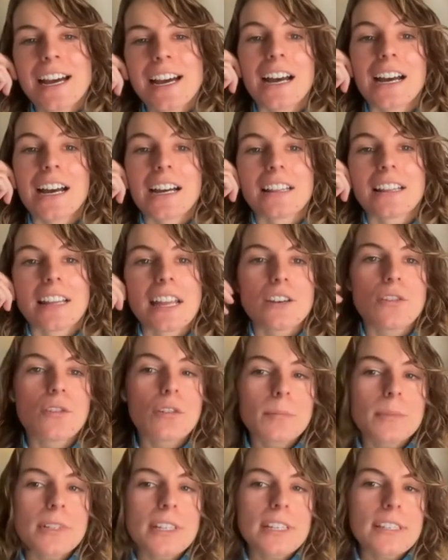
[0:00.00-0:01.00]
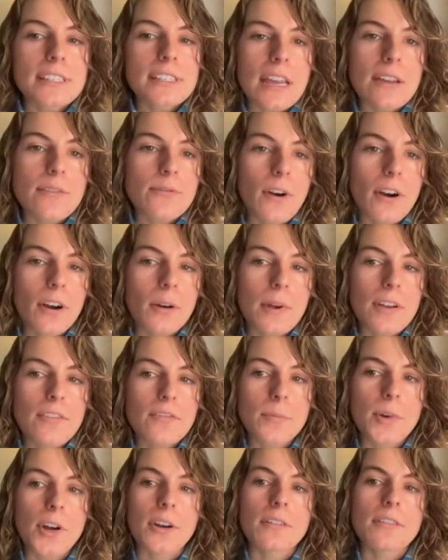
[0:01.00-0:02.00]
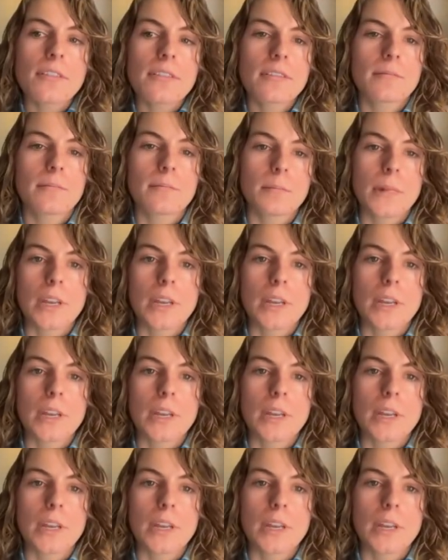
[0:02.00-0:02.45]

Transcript: And they normally stay far away from Earth,